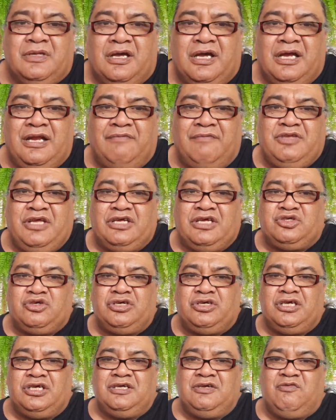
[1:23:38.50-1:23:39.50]
I love the
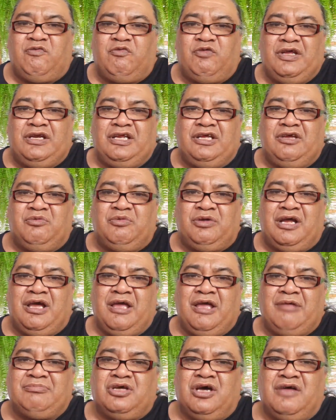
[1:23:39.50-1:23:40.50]
adrenaline feeling when
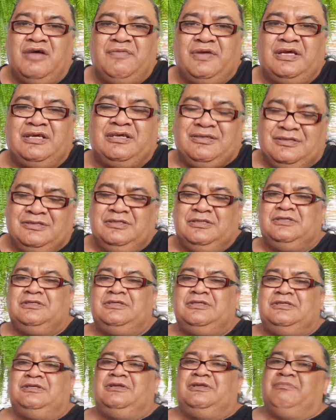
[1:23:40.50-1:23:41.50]
I am diving.
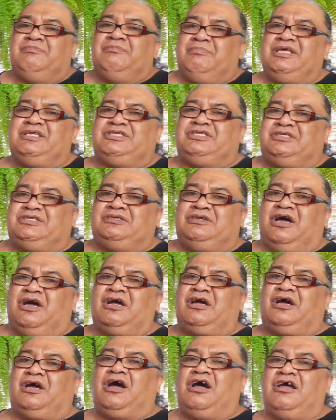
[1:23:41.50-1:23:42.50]
Me too.
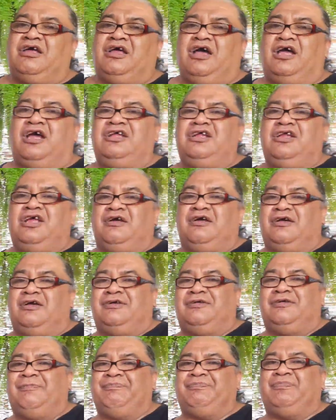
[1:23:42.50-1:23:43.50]

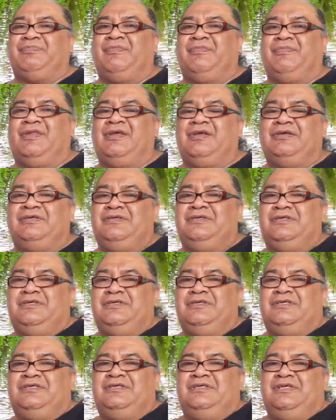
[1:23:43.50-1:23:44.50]
I
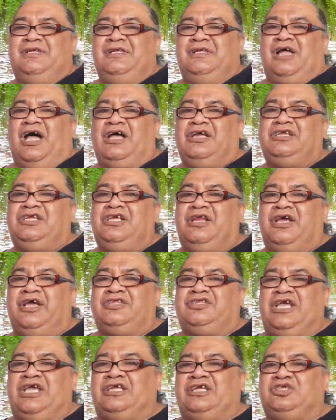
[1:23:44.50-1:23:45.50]
only
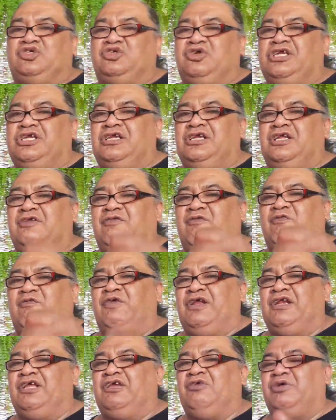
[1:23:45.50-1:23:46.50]
like the adrenaline
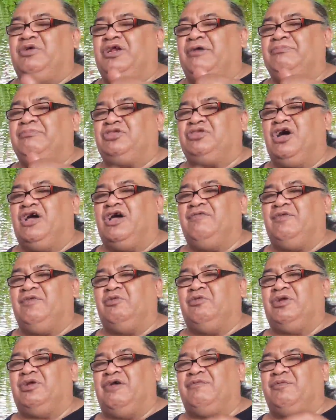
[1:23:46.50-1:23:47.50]
feeling when I'm
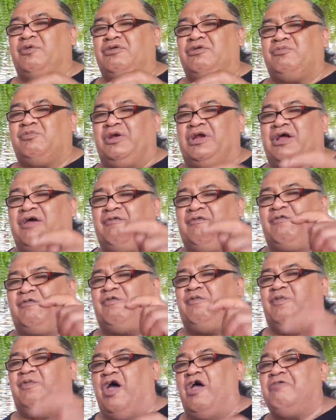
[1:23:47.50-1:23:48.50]
diving, when
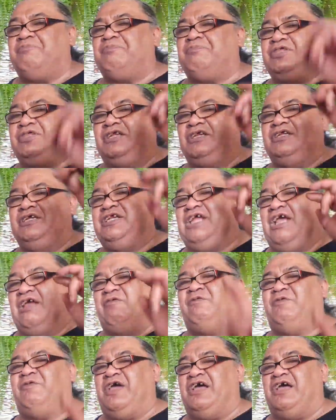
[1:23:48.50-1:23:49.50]
I've opened the lid
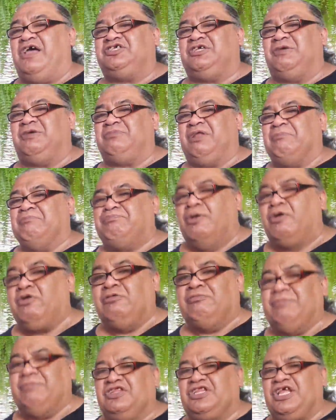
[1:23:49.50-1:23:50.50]
and found something,
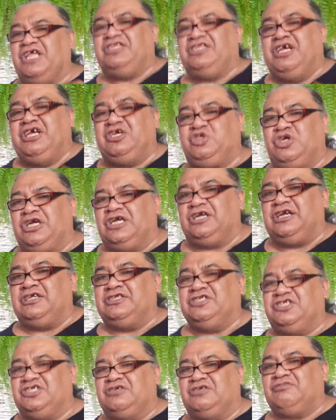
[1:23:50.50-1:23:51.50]
boom, and then the
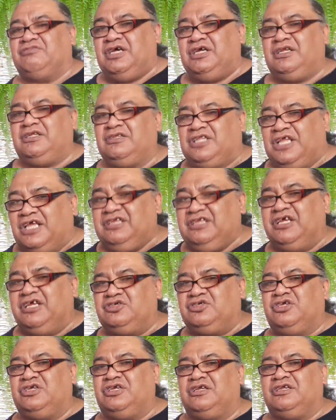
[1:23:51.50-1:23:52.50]
adrenaline's in, right? Then the
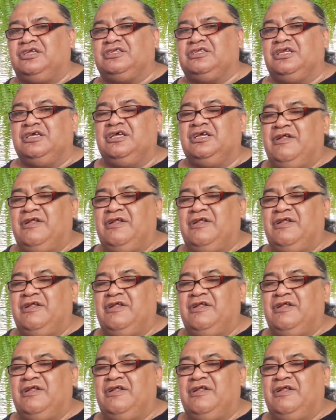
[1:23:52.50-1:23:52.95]
adrenaline.